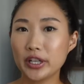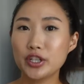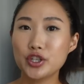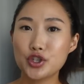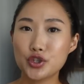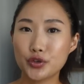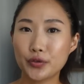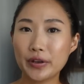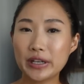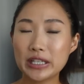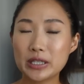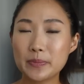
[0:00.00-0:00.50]

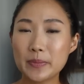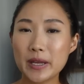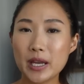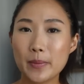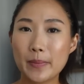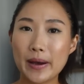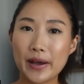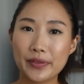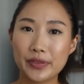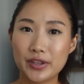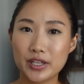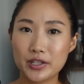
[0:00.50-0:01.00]
intrigued me
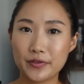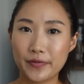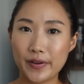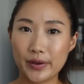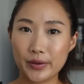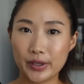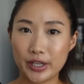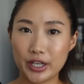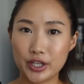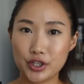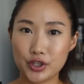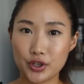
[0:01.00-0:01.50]
about this
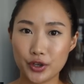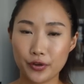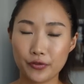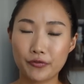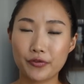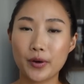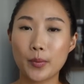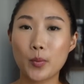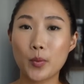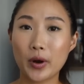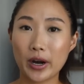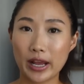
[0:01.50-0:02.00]
foundation,
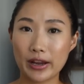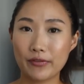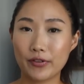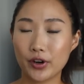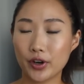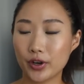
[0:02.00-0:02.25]
from what I've